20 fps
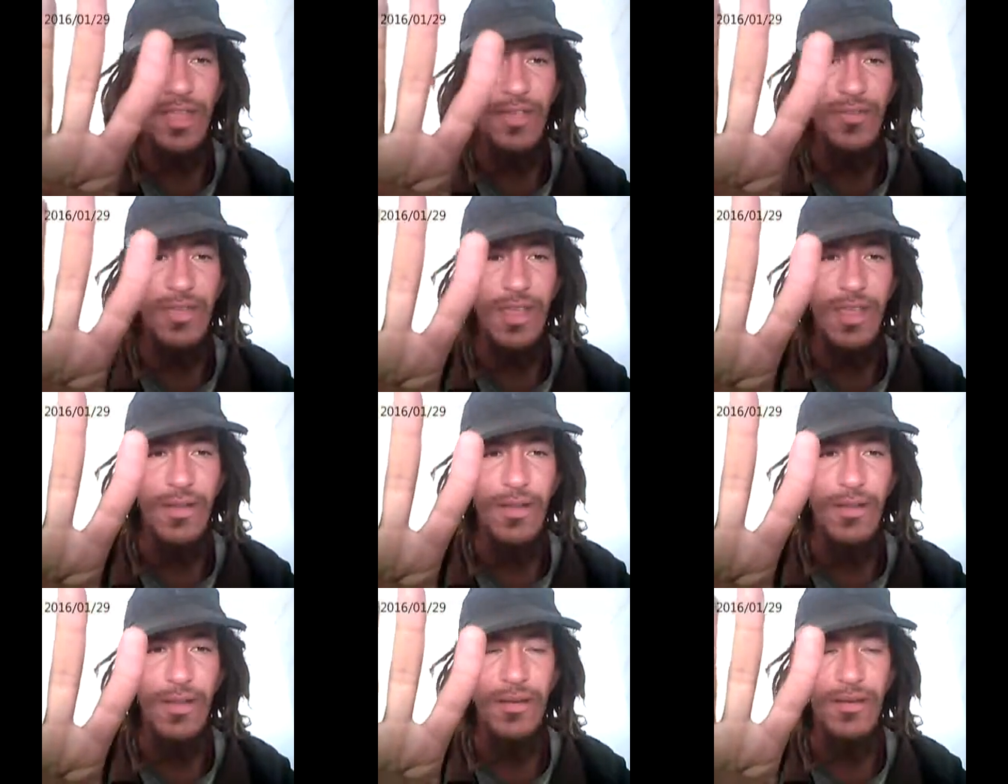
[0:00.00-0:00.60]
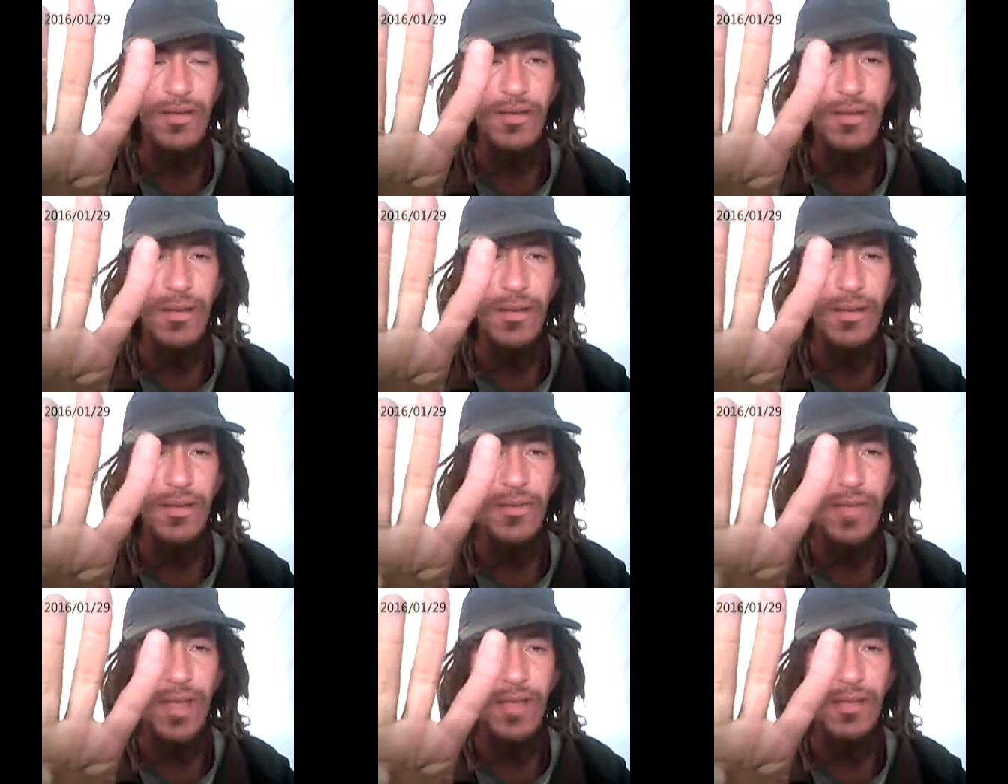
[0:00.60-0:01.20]
Dave, Karen,
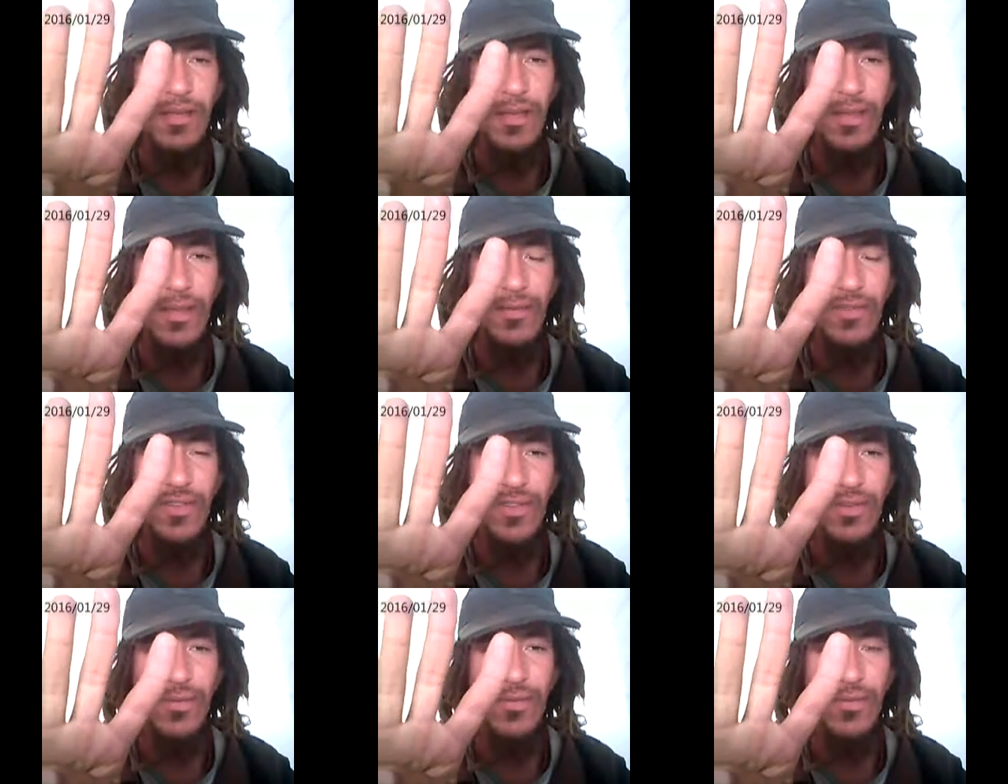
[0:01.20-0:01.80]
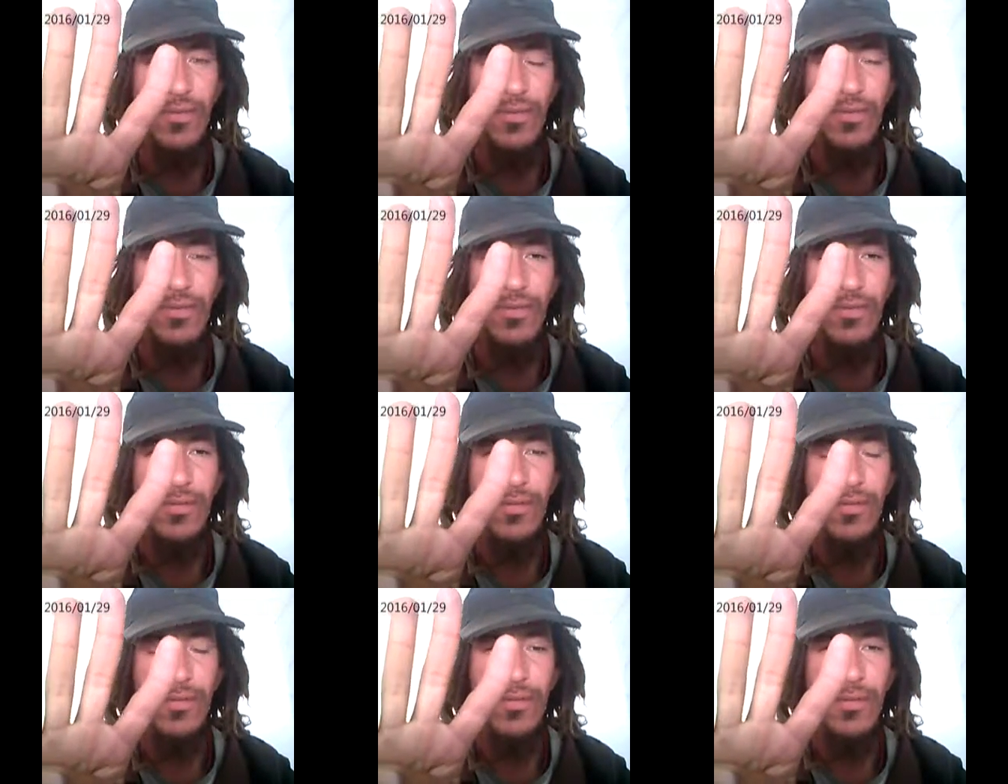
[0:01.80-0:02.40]
Don Wiley, Joe.
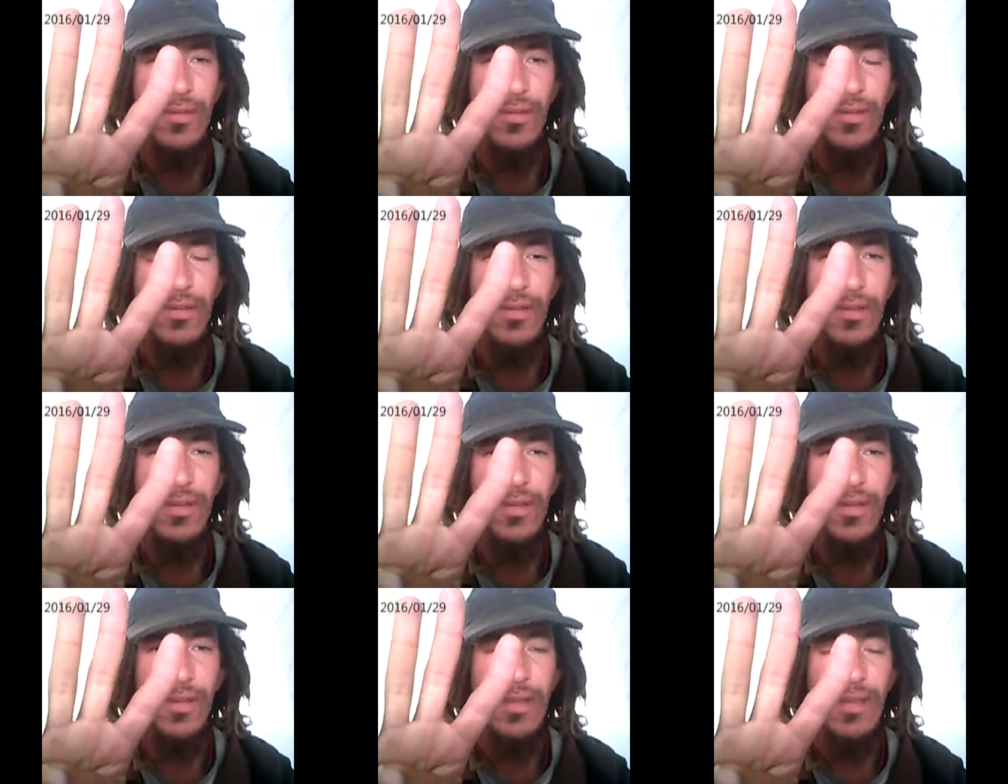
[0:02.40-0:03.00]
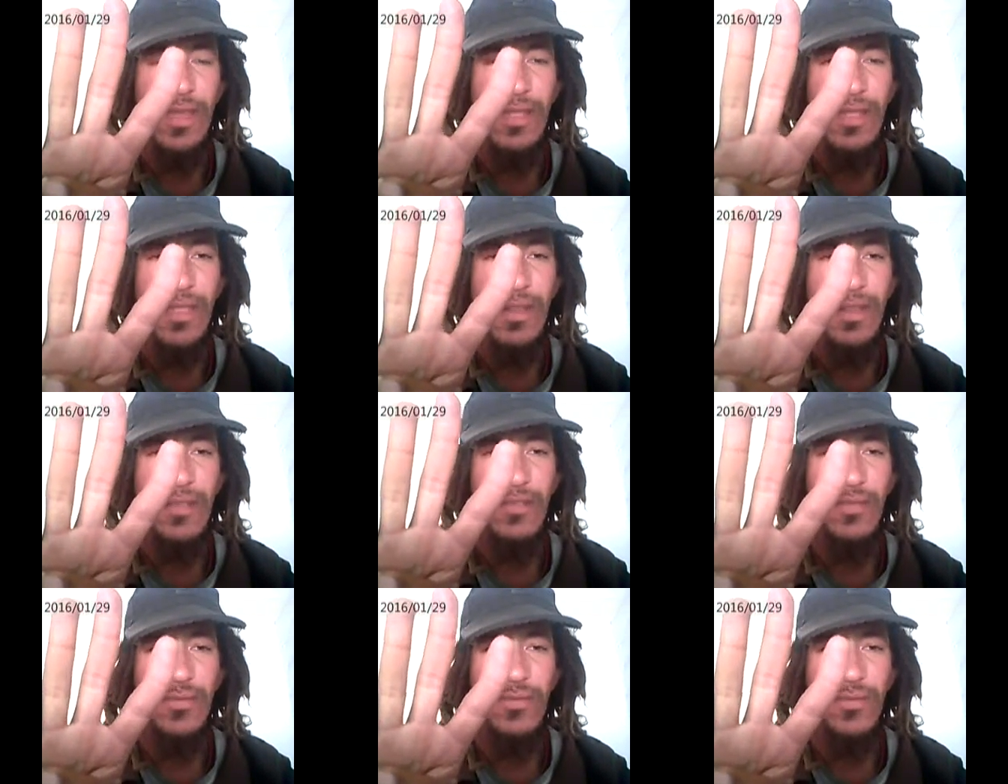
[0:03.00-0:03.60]
And
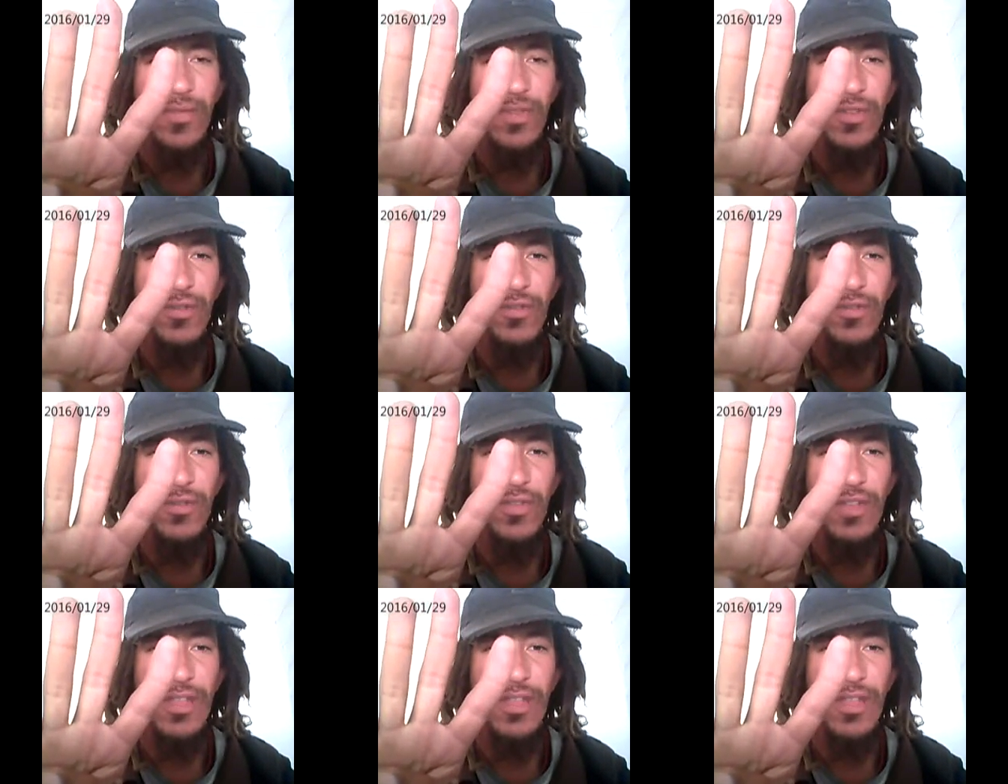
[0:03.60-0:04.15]
then as you